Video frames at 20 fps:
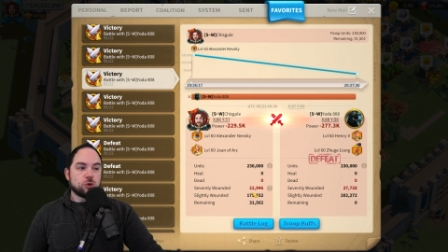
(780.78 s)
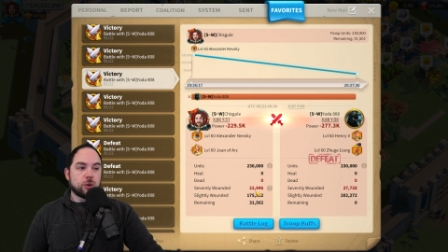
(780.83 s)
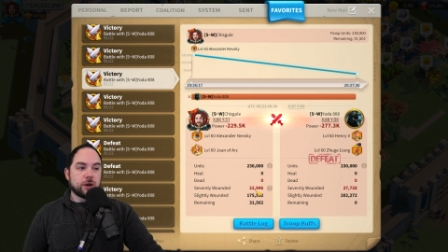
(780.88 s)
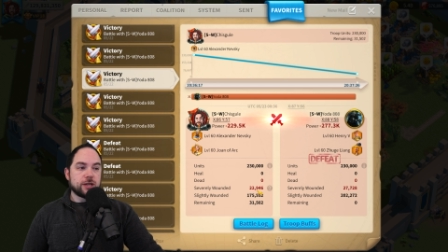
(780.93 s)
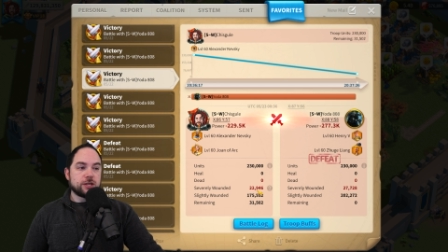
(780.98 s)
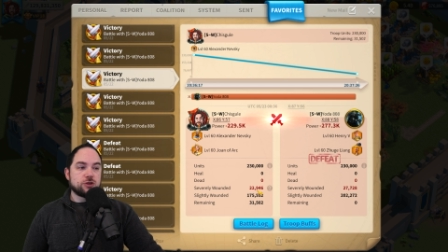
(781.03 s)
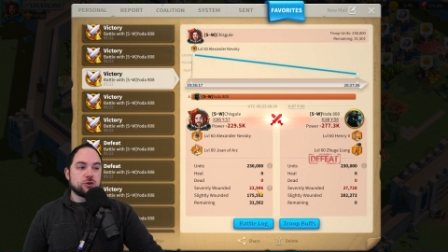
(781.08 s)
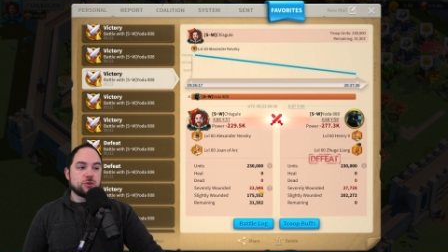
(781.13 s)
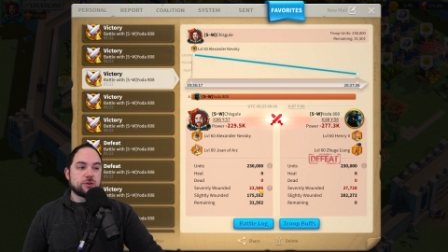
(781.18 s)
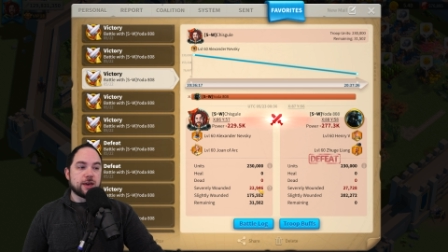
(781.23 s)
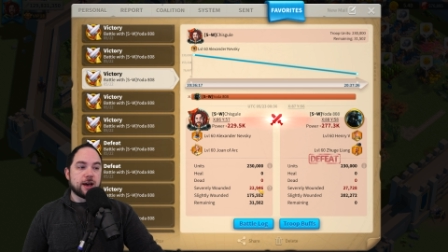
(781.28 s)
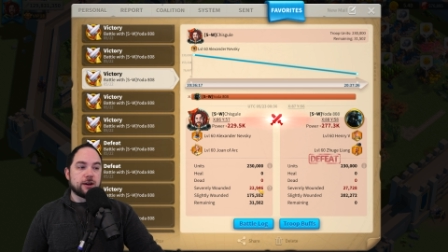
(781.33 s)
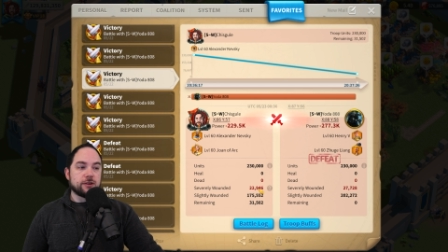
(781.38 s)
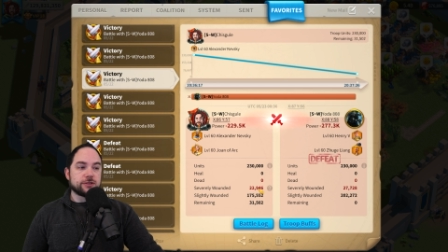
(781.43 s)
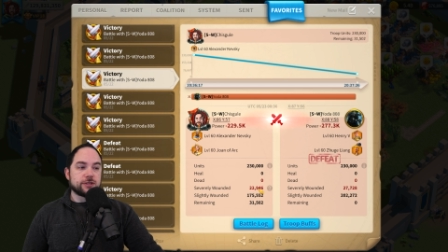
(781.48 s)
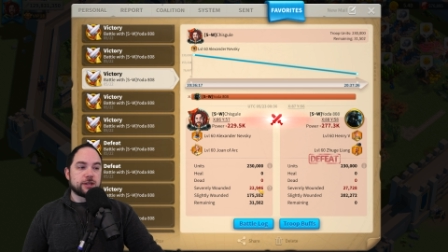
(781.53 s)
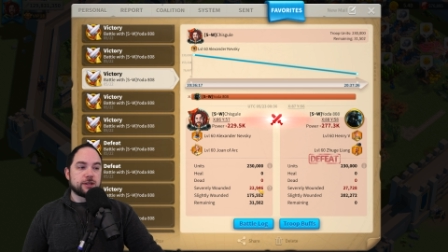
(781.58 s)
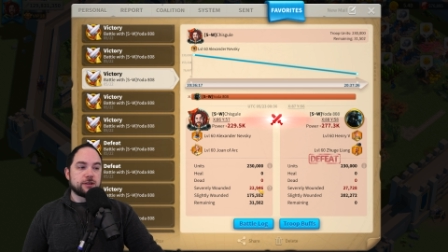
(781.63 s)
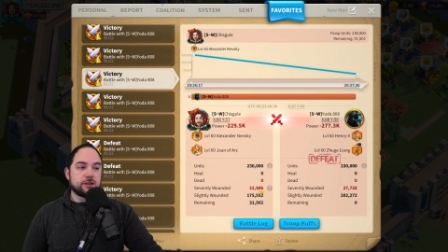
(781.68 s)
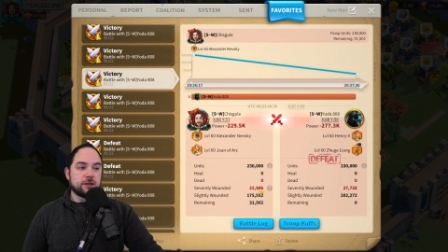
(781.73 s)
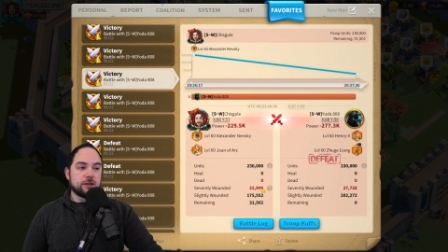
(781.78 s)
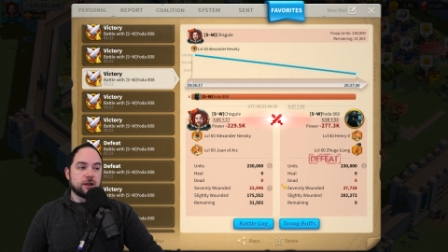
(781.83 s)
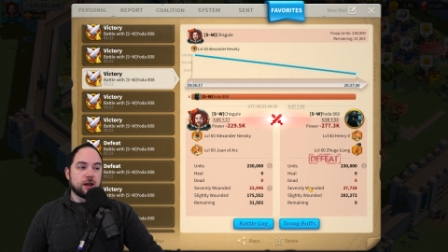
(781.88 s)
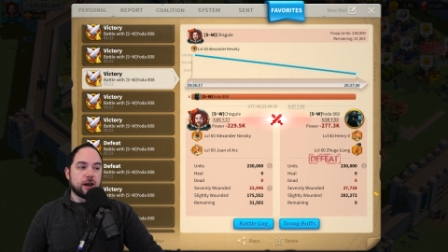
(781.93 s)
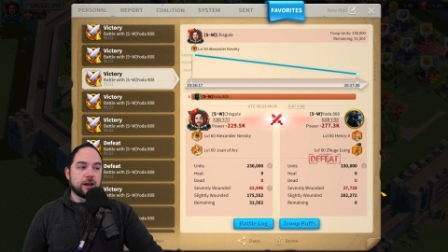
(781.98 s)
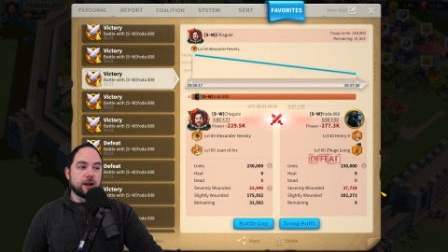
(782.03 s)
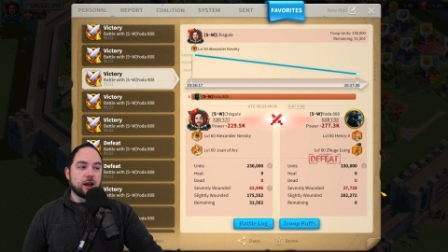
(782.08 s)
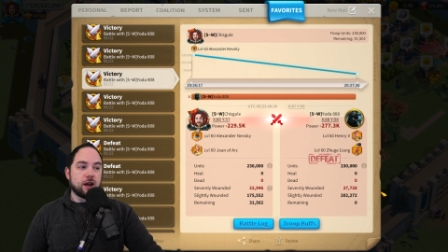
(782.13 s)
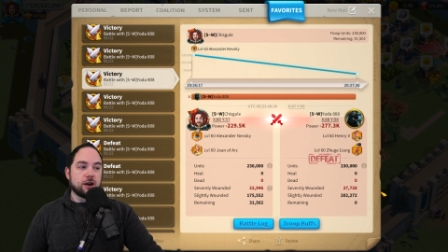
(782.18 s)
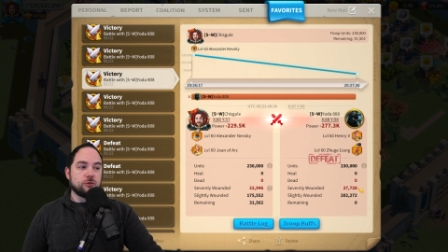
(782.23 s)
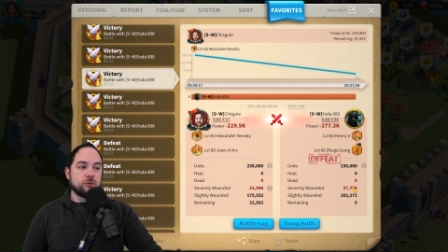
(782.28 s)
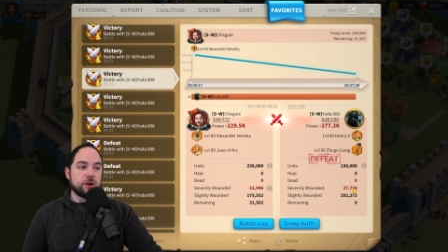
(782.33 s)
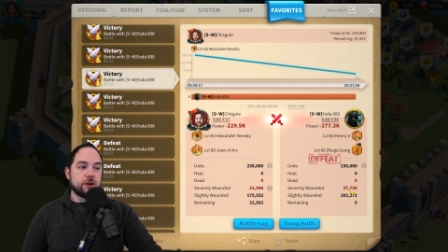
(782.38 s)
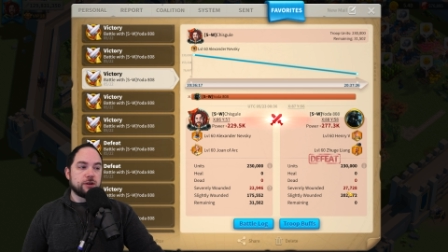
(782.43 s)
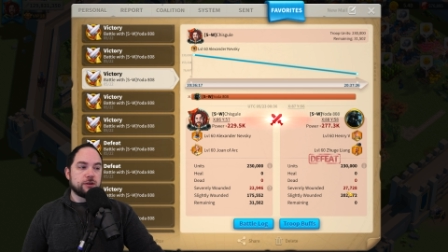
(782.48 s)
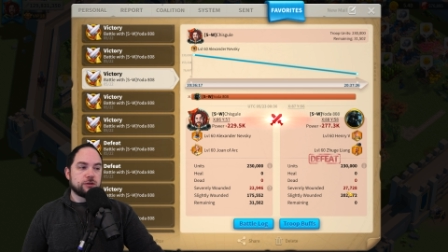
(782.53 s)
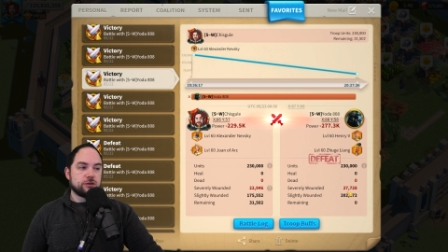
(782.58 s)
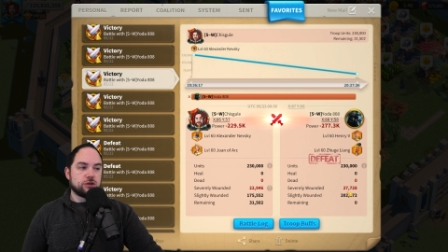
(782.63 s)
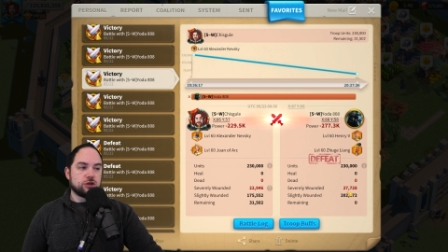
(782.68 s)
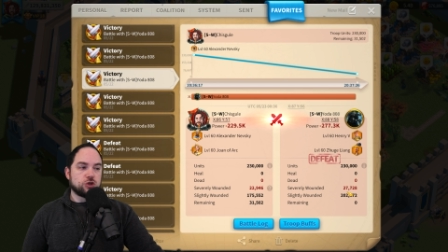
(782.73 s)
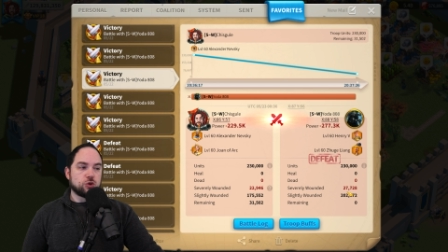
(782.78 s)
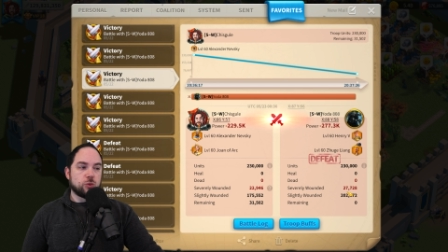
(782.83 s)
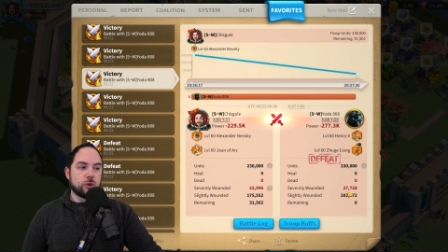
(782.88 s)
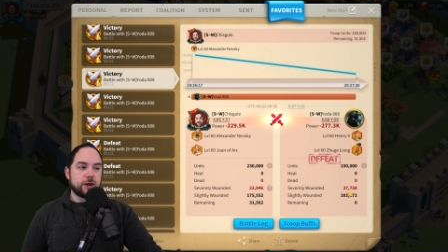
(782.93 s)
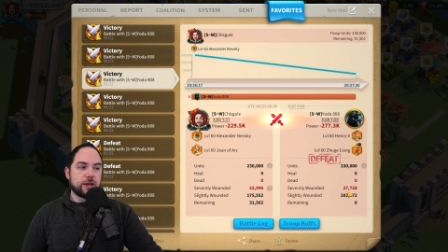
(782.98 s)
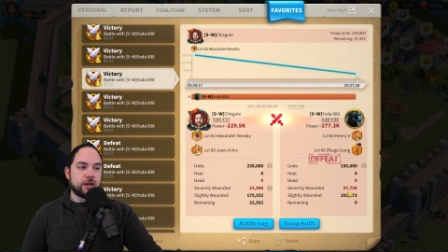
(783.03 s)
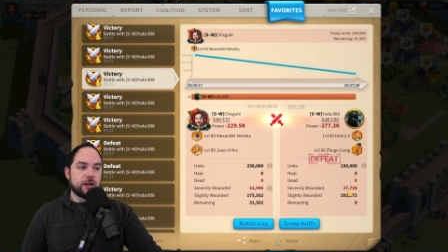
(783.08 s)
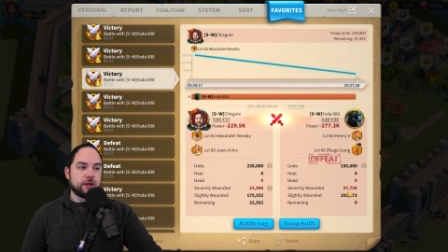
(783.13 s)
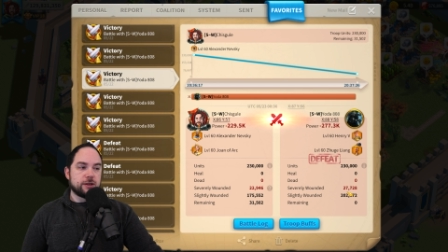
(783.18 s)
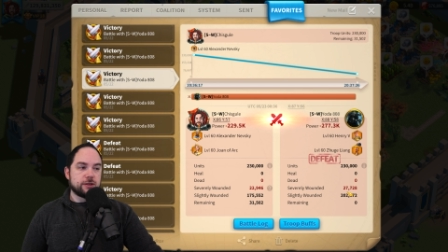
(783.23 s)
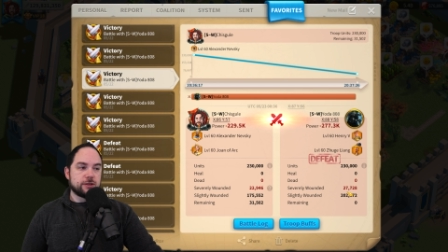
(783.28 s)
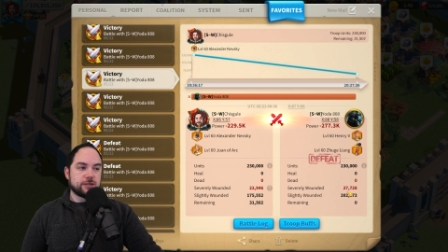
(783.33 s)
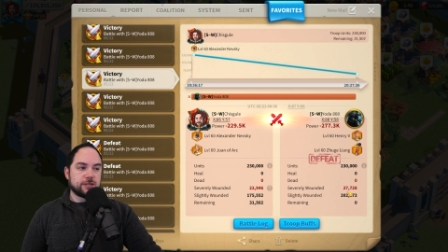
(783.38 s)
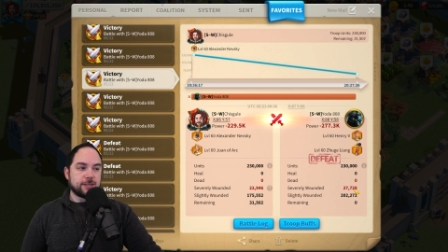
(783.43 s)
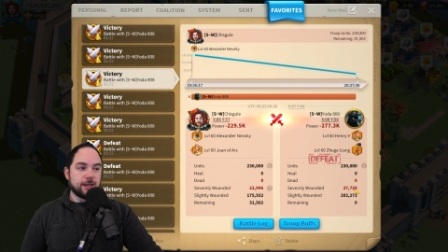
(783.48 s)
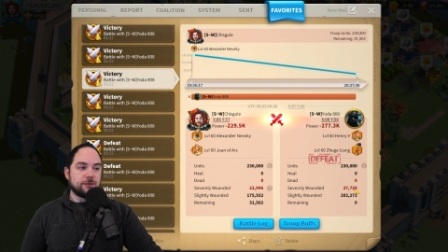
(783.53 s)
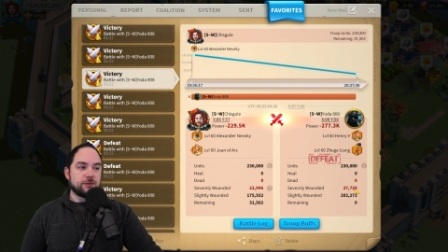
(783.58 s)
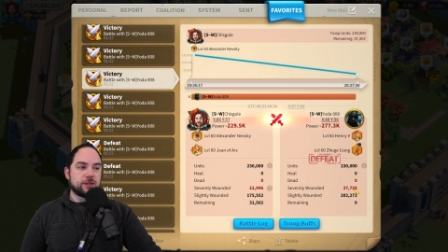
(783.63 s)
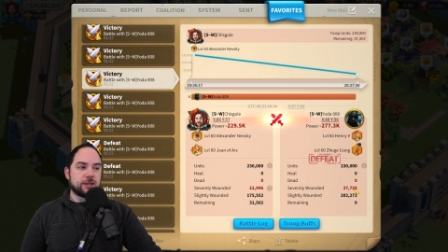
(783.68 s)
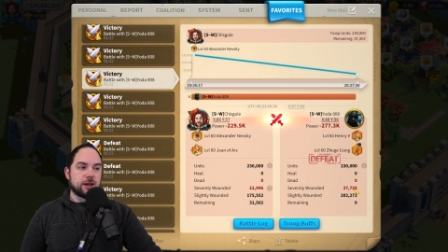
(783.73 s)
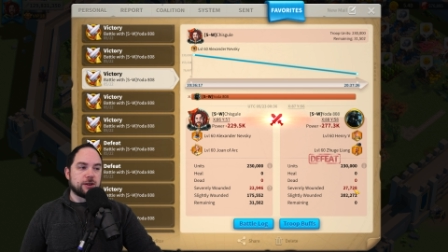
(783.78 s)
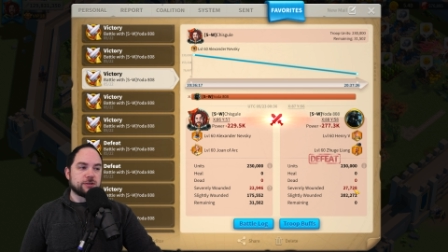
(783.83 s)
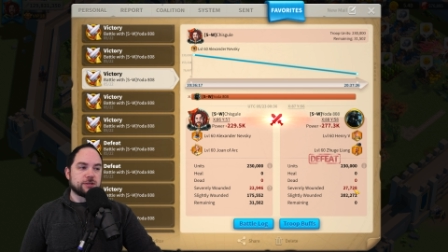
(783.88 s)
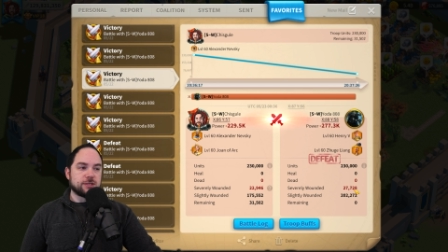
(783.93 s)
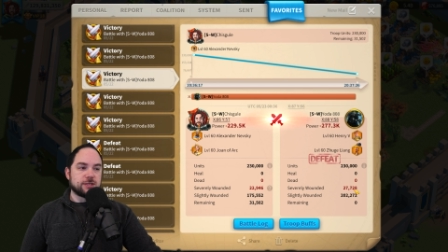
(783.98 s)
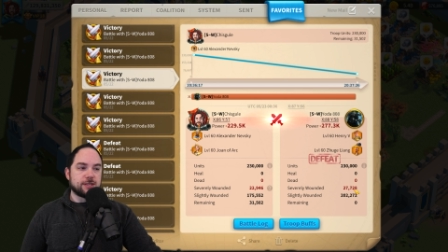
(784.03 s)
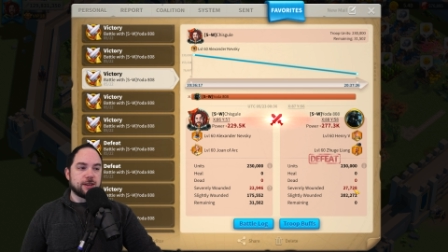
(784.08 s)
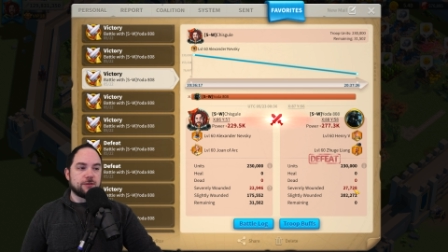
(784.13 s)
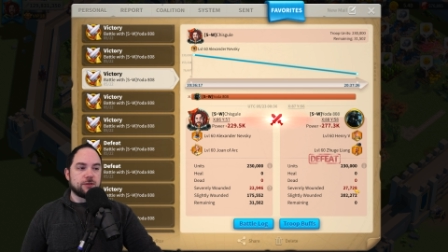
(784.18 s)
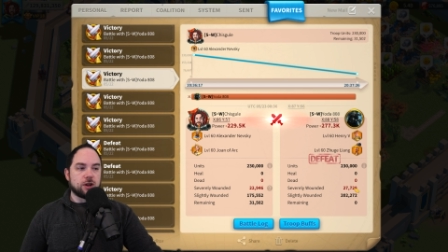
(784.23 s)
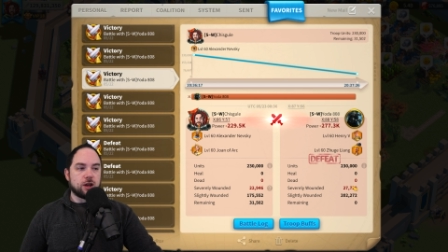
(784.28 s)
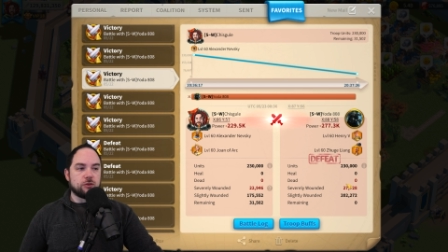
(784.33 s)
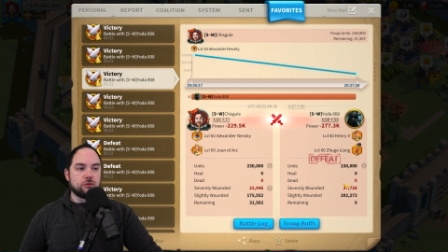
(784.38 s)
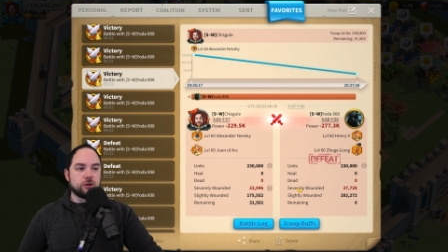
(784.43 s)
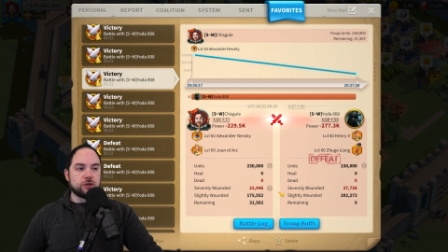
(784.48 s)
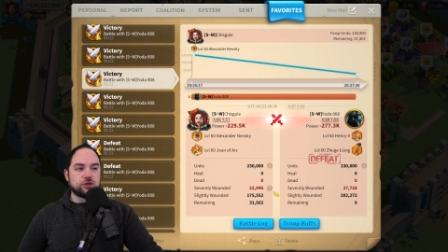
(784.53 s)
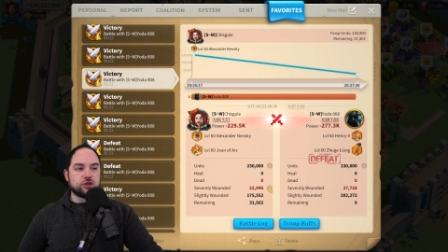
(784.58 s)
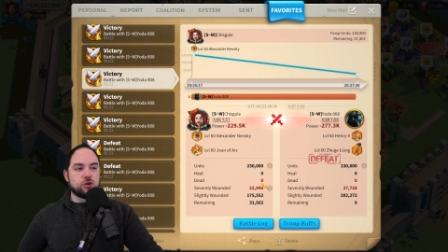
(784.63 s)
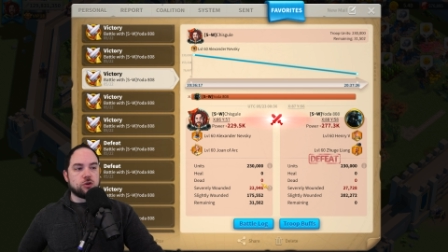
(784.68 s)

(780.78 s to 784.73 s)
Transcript: 22,900 to 27,700,